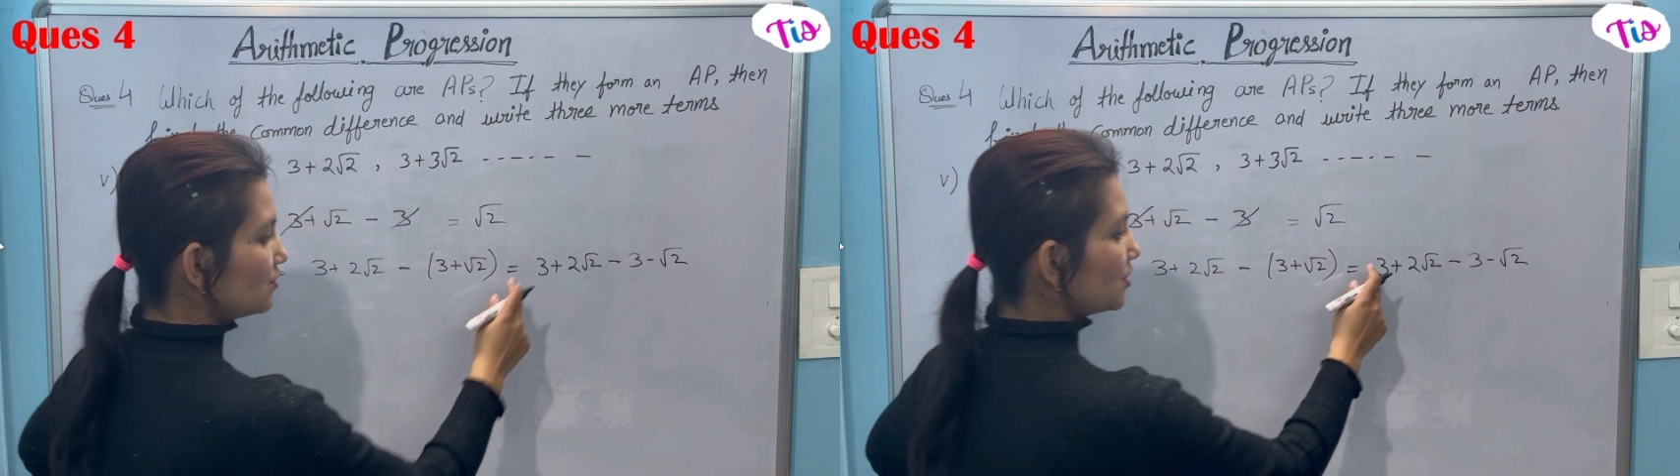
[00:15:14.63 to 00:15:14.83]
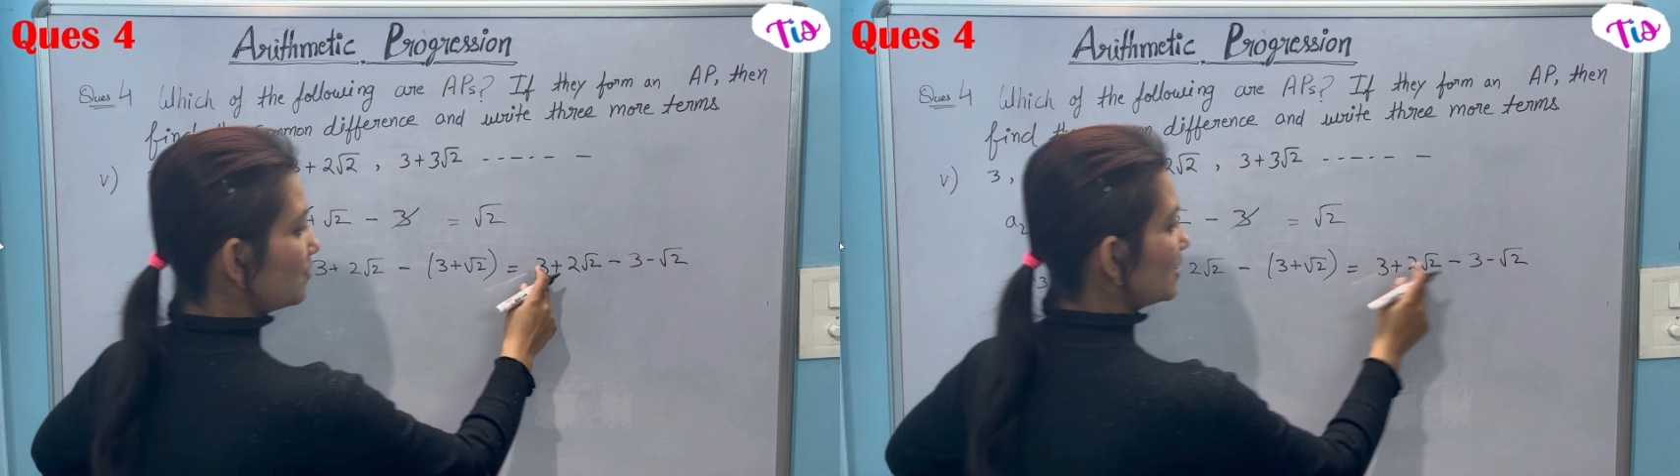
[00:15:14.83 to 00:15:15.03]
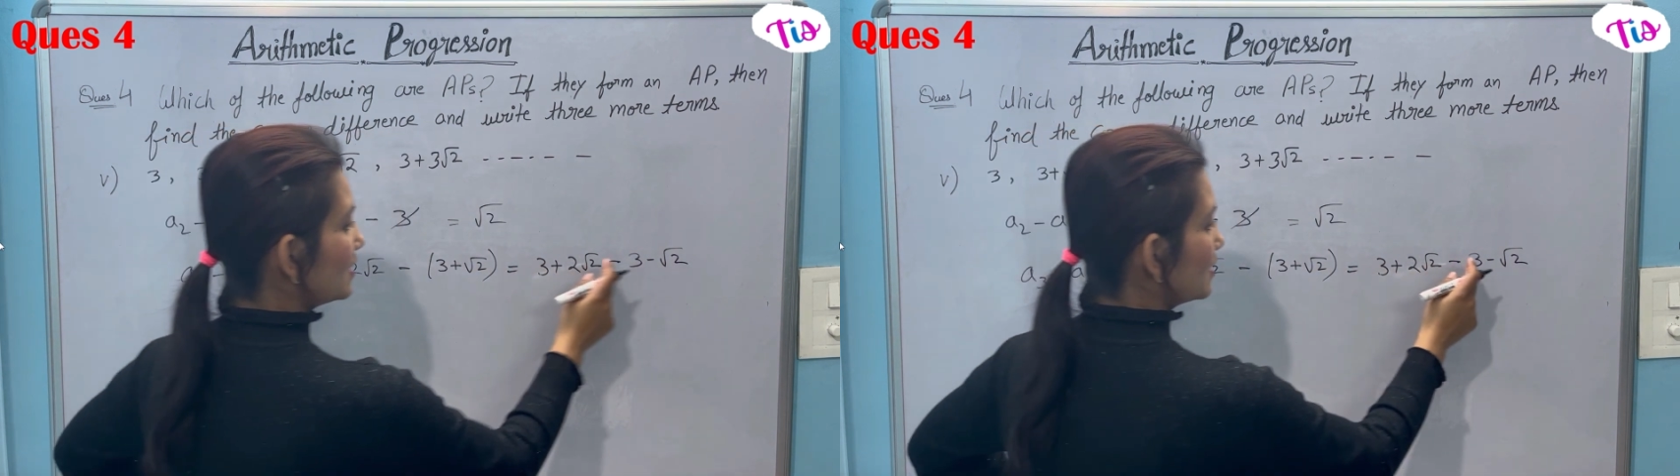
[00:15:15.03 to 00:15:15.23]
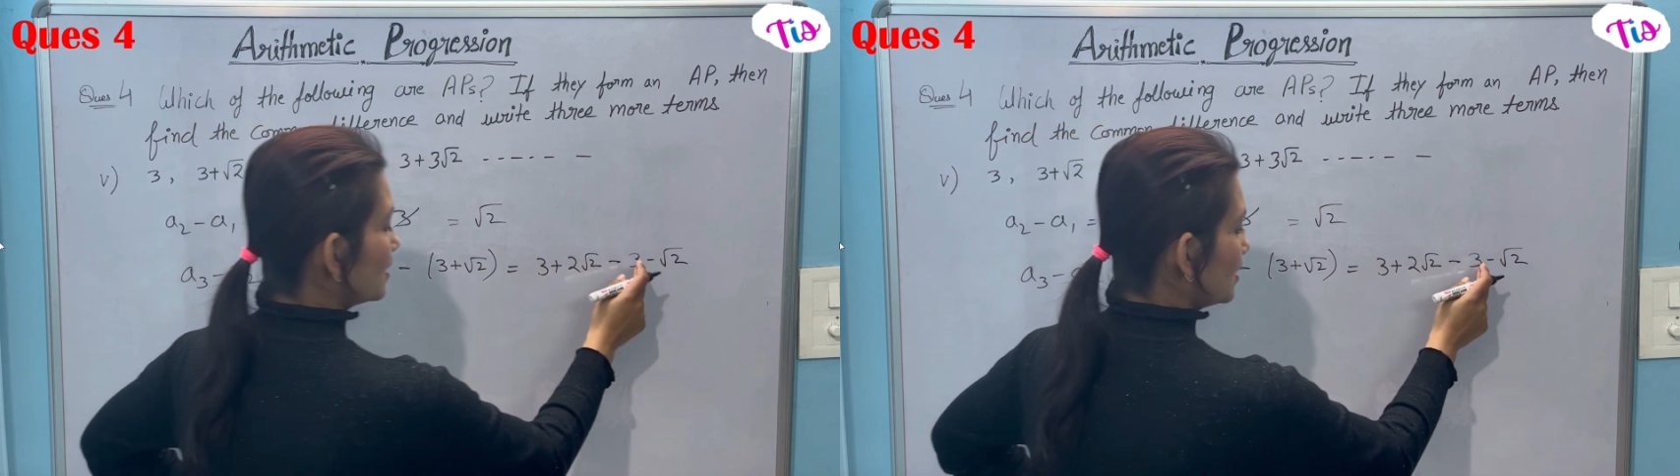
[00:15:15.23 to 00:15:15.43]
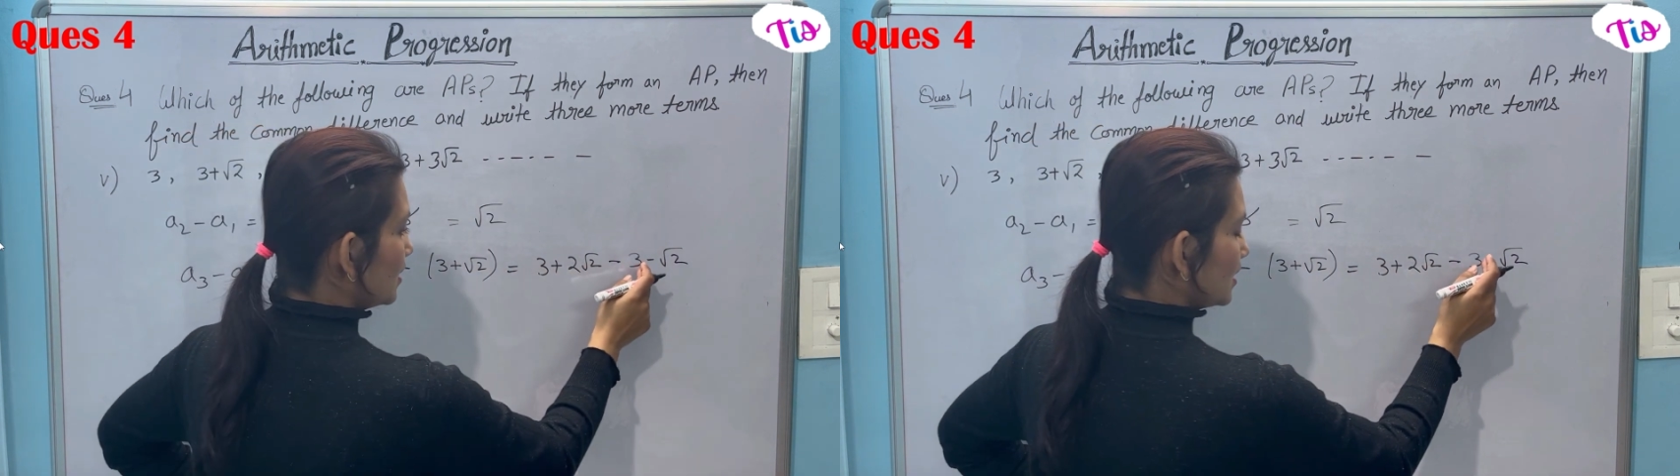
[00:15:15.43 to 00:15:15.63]
3 will
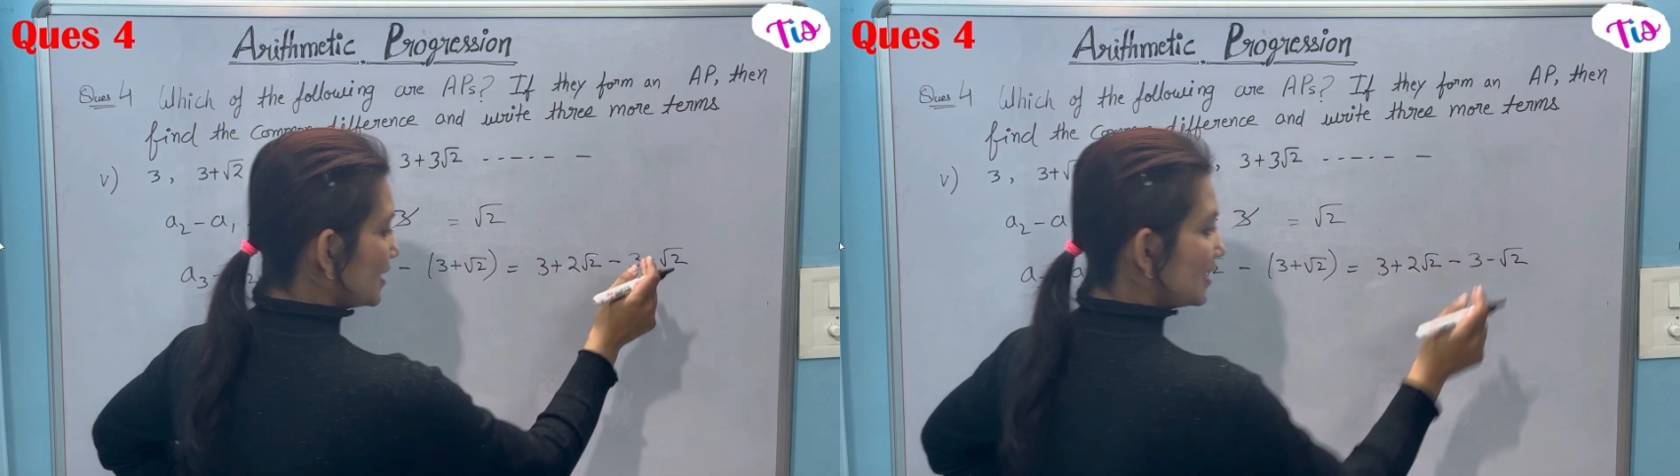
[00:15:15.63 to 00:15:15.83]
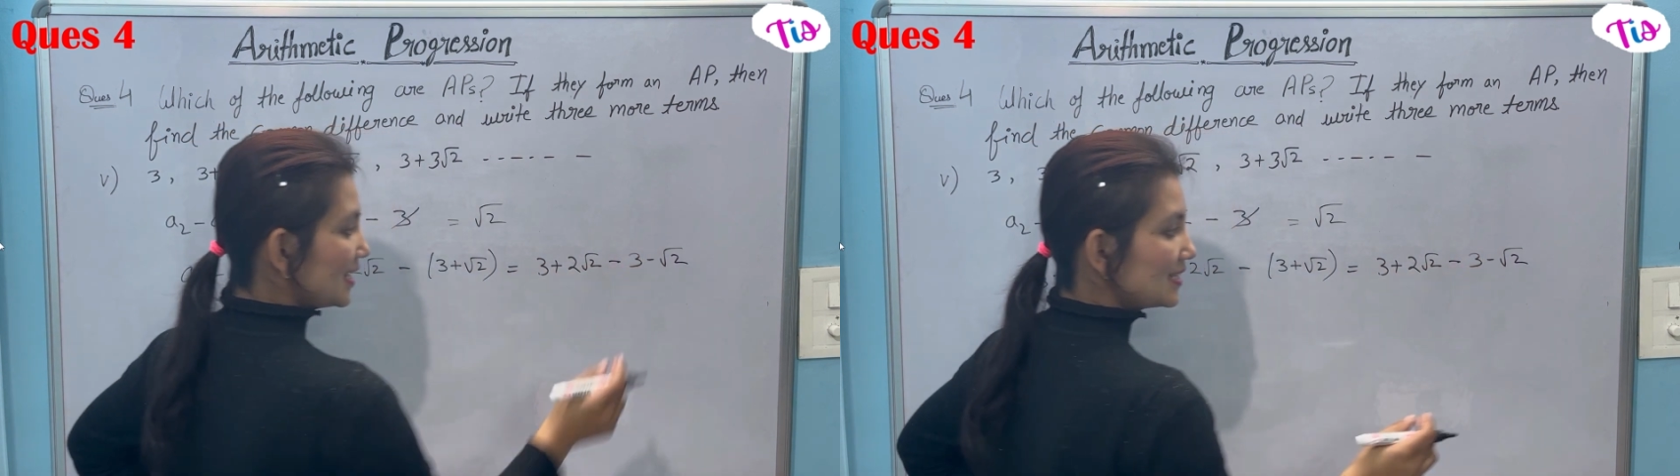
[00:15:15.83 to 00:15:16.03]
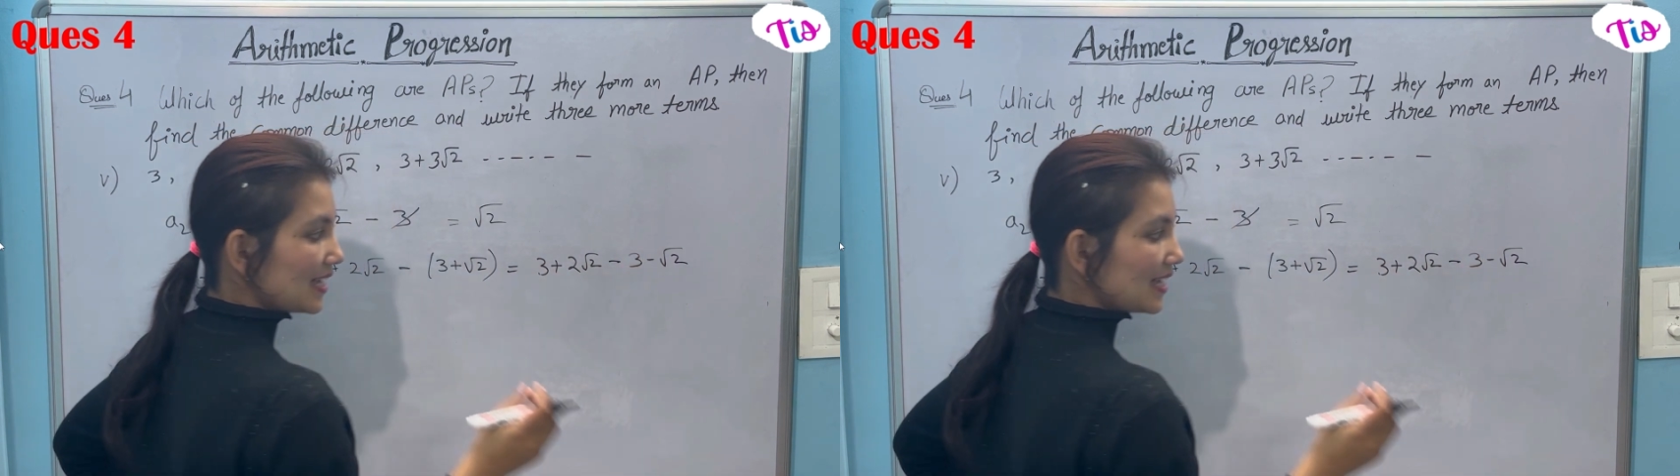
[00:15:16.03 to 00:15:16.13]
get